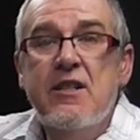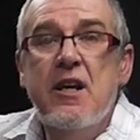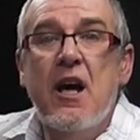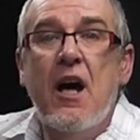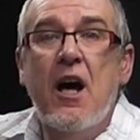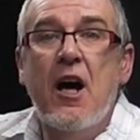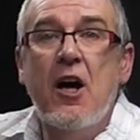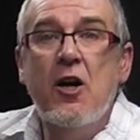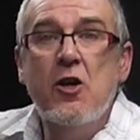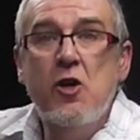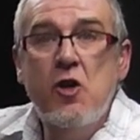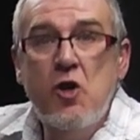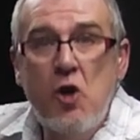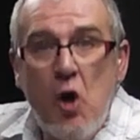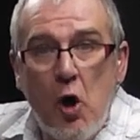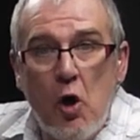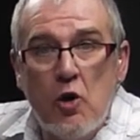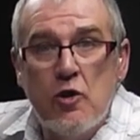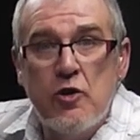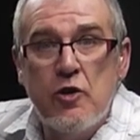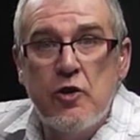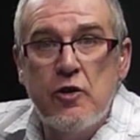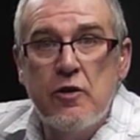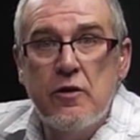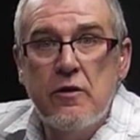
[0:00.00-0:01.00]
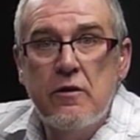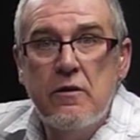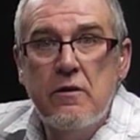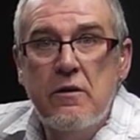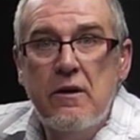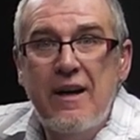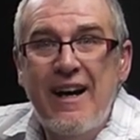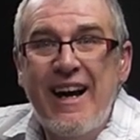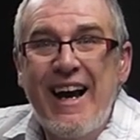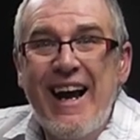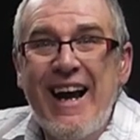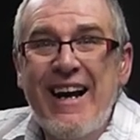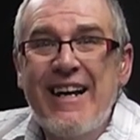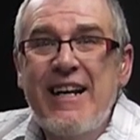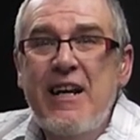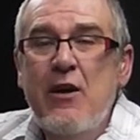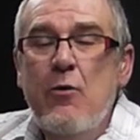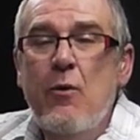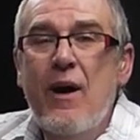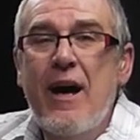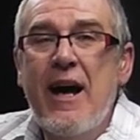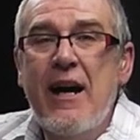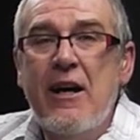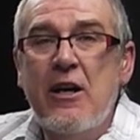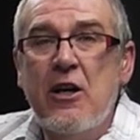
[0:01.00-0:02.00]
are not
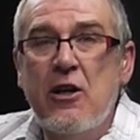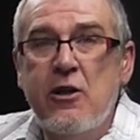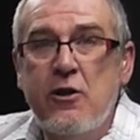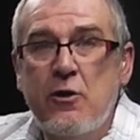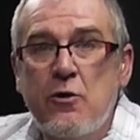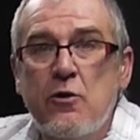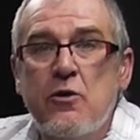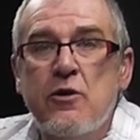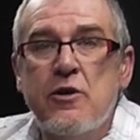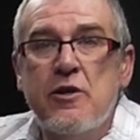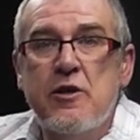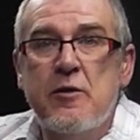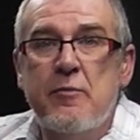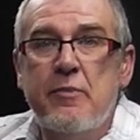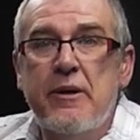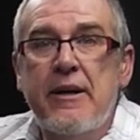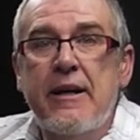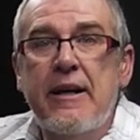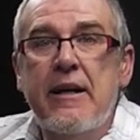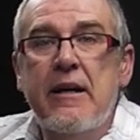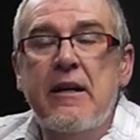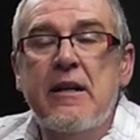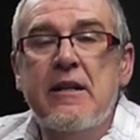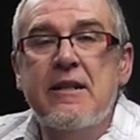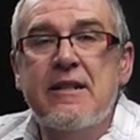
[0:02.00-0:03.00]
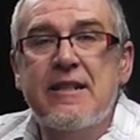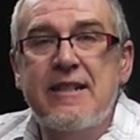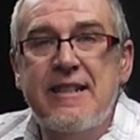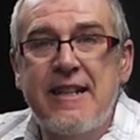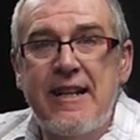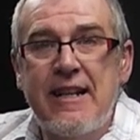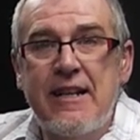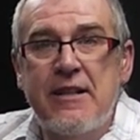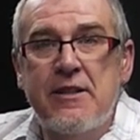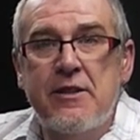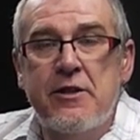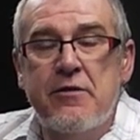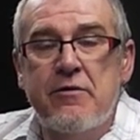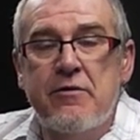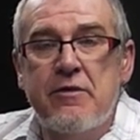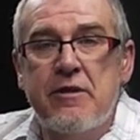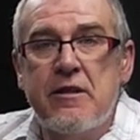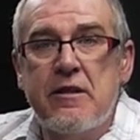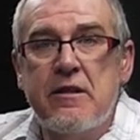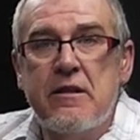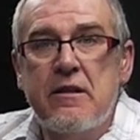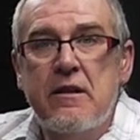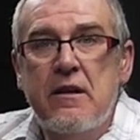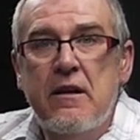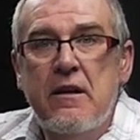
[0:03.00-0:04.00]
anywhere close to being as
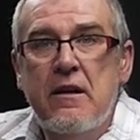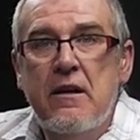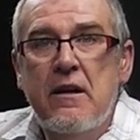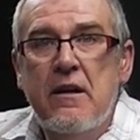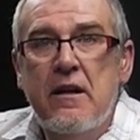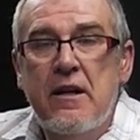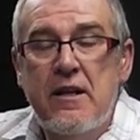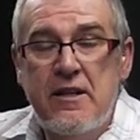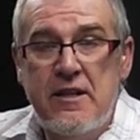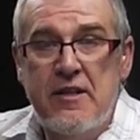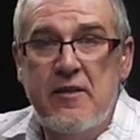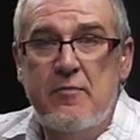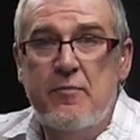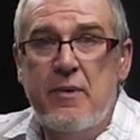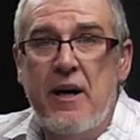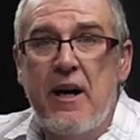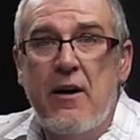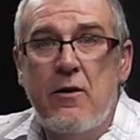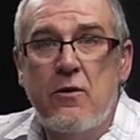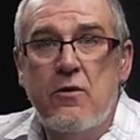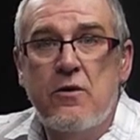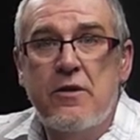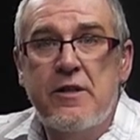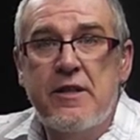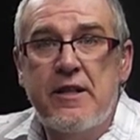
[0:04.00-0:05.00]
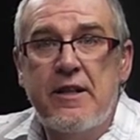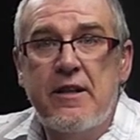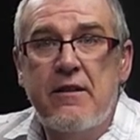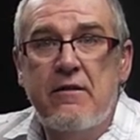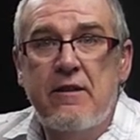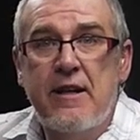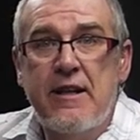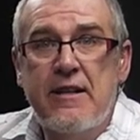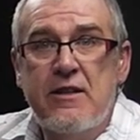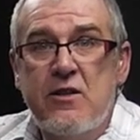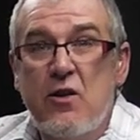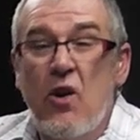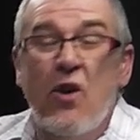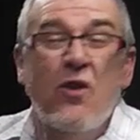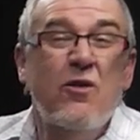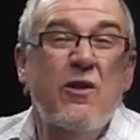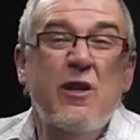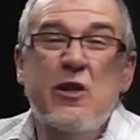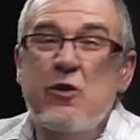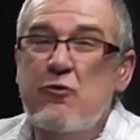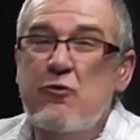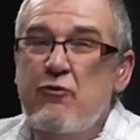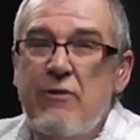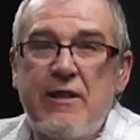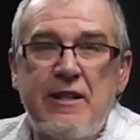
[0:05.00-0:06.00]
dangerous as tobacco or cigarettes or
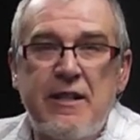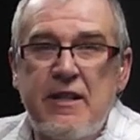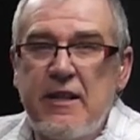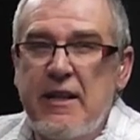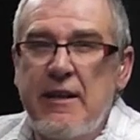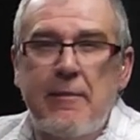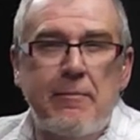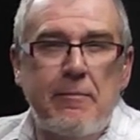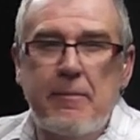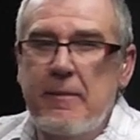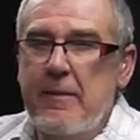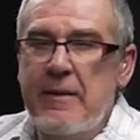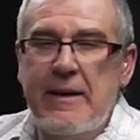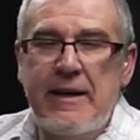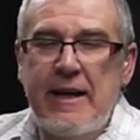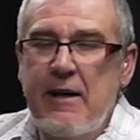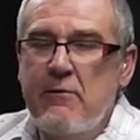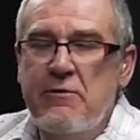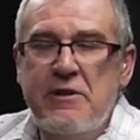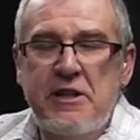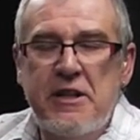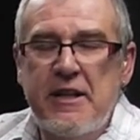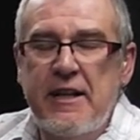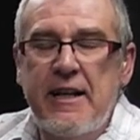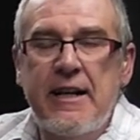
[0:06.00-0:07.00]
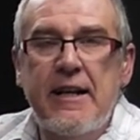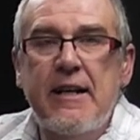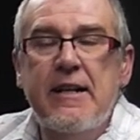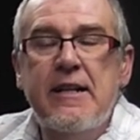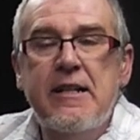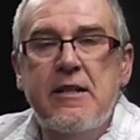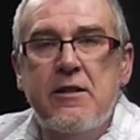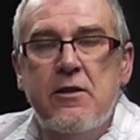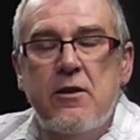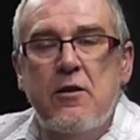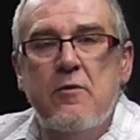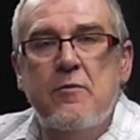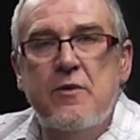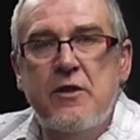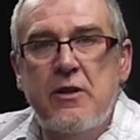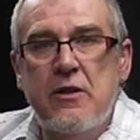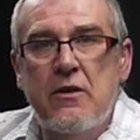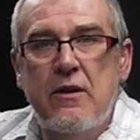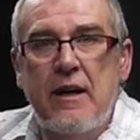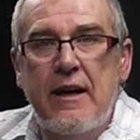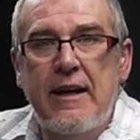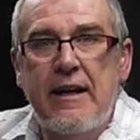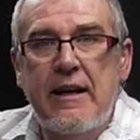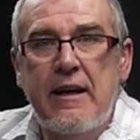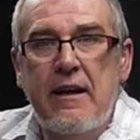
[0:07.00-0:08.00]
as risky. Couch it in any terms you
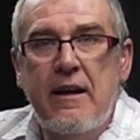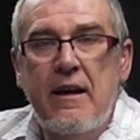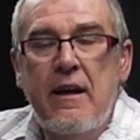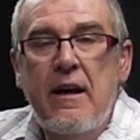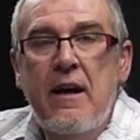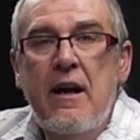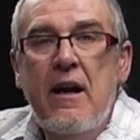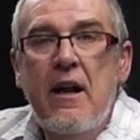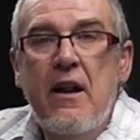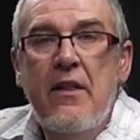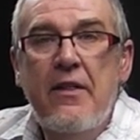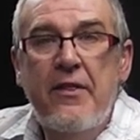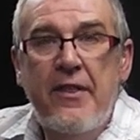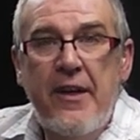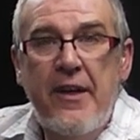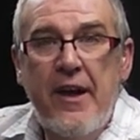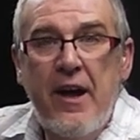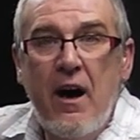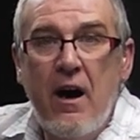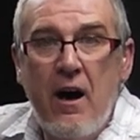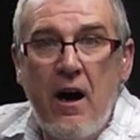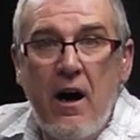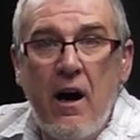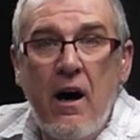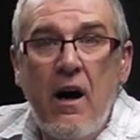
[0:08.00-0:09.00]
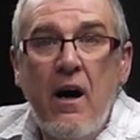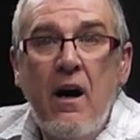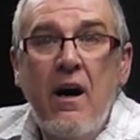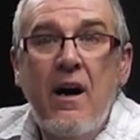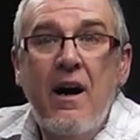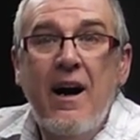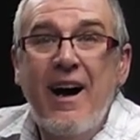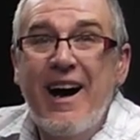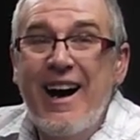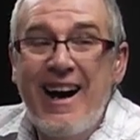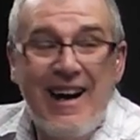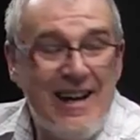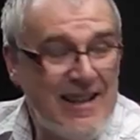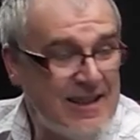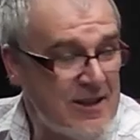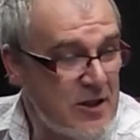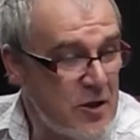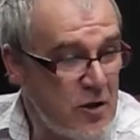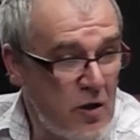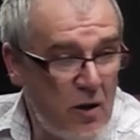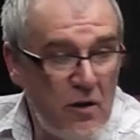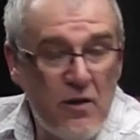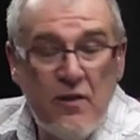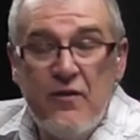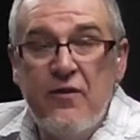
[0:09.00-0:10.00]
like. They are, as
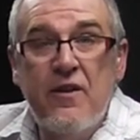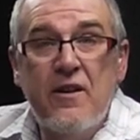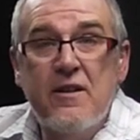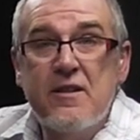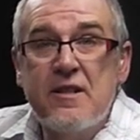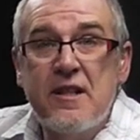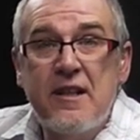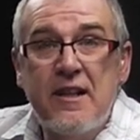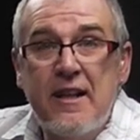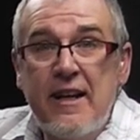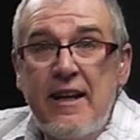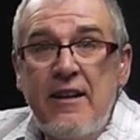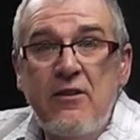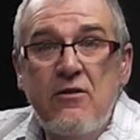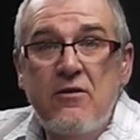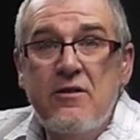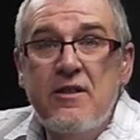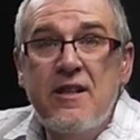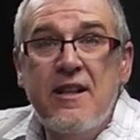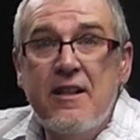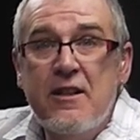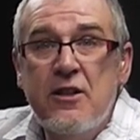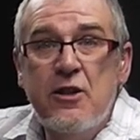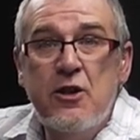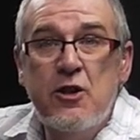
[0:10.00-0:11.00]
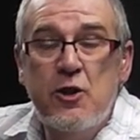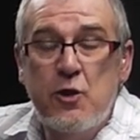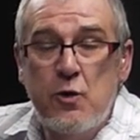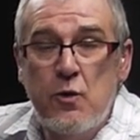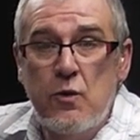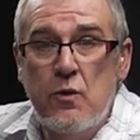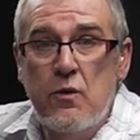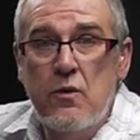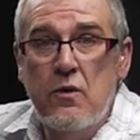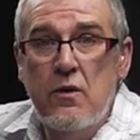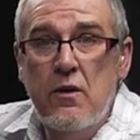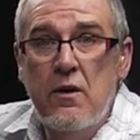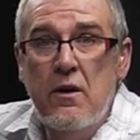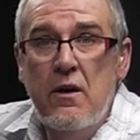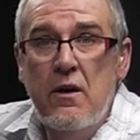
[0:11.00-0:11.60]
Dr. Farsalinos has shown,